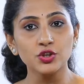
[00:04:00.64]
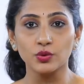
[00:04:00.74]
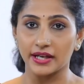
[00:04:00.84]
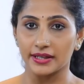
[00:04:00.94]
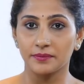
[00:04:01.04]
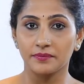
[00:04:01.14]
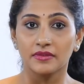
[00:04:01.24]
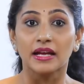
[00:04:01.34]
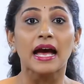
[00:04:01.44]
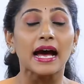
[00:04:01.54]
July,
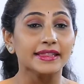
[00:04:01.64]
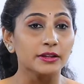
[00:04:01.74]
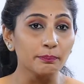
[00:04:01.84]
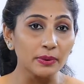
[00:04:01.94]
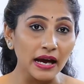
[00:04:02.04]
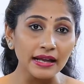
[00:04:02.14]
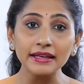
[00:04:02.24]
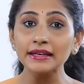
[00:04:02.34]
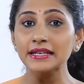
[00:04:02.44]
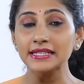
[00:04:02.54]
and the
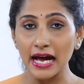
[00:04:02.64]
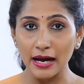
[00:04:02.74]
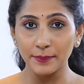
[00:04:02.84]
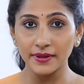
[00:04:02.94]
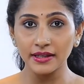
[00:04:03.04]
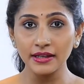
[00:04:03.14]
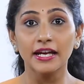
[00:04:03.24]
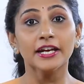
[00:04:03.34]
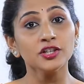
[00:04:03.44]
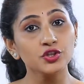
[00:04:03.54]
planning is happening
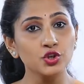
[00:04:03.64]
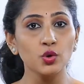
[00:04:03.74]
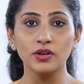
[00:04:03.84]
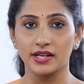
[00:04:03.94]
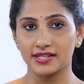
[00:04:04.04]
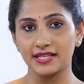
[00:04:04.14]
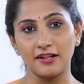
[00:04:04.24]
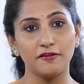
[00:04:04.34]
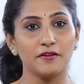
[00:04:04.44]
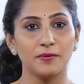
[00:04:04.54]
in June
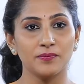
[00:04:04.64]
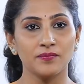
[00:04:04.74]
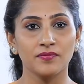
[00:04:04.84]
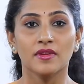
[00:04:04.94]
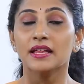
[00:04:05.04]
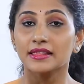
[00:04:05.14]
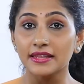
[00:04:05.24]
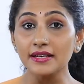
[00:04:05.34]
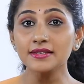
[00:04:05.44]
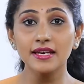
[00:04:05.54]
itself.
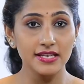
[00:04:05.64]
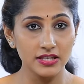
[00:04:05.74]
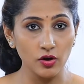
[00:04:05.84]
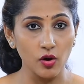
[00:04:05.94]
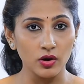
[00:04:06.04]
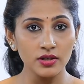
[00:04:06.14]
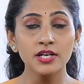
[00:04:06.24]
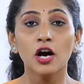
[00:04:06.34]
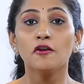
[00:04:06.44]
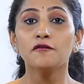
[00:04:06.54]
This is called
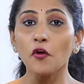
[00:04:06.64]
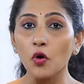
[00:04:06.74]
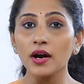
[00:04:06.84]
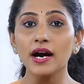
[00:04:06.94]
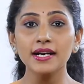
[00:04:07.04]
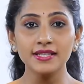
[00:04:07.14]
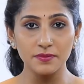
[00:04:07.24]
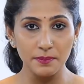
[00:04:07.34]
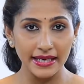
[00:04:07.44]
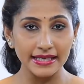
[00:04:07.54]

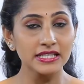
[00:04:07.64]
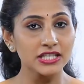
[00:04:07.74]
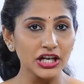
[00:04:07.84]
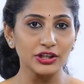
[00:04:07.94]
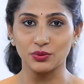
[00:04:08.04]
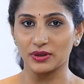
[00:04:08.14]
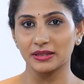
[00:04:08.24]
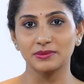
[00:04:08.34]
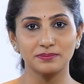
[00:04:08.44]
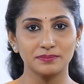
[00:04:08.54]
forecast-based scheduling.
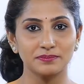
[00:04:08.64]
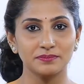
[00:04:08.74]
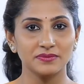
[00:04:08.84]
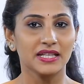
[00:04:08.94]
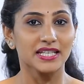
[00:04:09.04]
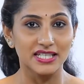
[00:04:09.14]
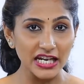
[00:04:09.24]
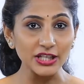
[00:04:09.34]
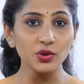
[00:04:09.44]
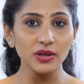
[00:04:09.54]
The
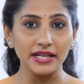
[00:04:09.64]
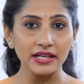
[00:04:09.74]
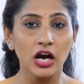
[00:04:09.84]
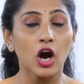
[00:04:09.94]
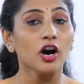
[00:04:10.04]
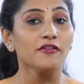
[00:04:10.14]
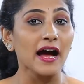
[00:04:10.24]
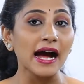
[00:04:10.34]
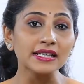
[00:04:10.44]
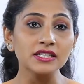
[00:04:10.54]
scheduling of
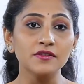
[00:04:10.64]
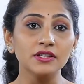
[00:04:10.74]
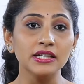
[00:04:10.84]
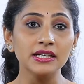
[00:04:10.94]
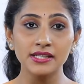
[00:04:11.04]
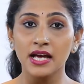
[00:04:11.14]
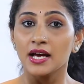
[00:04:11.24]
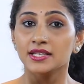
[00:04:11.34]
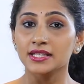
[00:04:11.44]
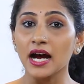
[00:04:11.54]
activities
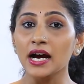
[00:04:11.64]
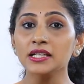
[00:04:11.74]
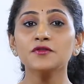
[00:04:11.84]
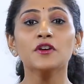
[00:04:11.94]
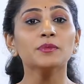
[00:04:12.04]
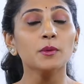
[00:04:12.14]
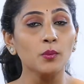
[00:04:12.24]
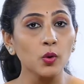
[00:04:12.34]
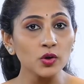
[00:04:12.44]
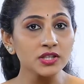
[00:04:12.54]
starts from the
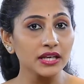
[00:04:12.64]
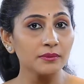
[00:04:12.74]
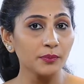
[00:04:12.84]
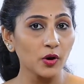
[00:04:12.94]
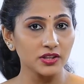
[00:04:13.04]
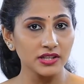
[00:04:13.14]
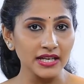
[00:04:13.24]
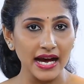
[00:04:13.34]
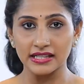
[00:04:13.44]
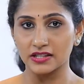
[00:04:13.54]
most important
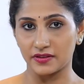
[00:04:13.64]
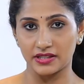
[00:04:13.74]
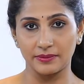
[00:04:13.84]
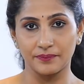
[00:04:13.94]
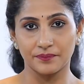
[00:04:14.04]
activity,